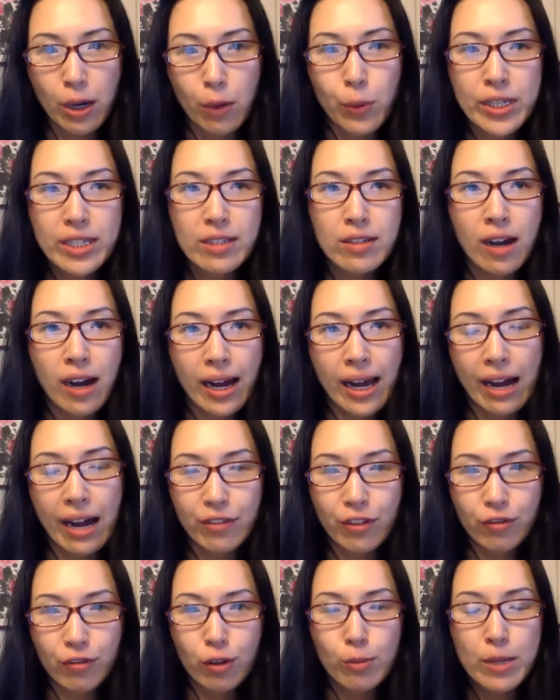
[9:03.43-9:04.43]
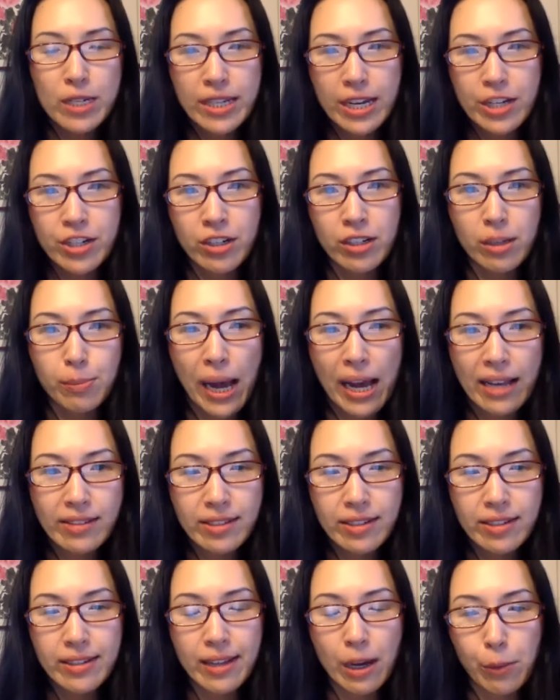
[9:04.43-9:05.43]
we did not have the fermentation
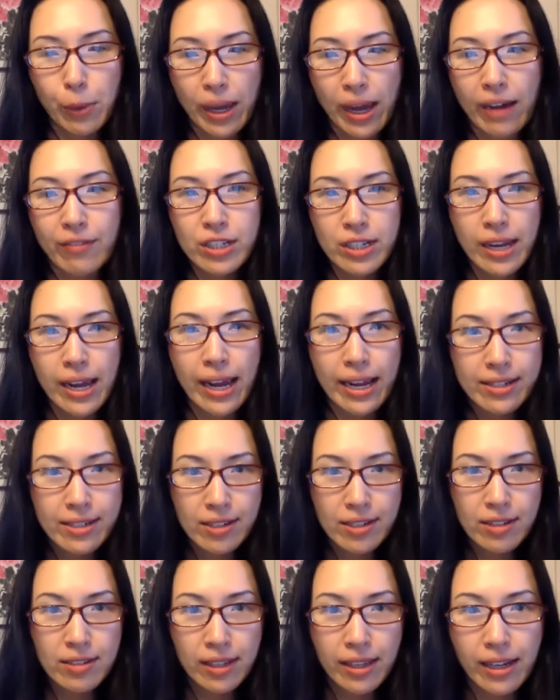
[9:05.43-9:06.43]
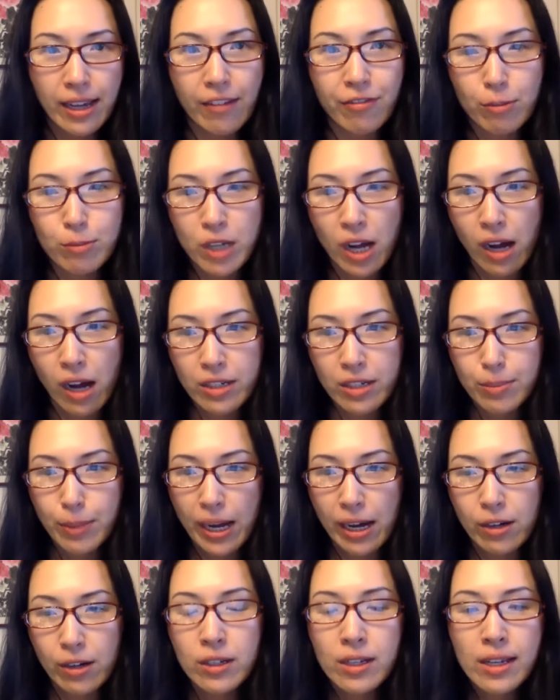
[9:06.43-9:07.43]
capacity that we have today, just like Ephraim talked
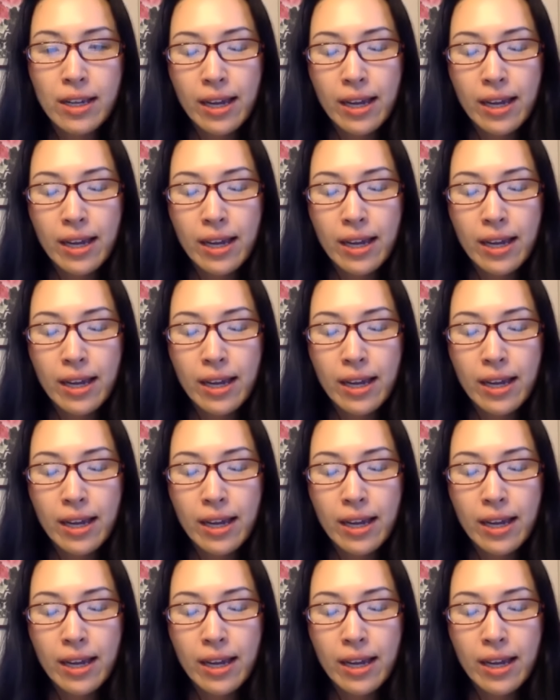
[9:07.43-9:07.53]
about.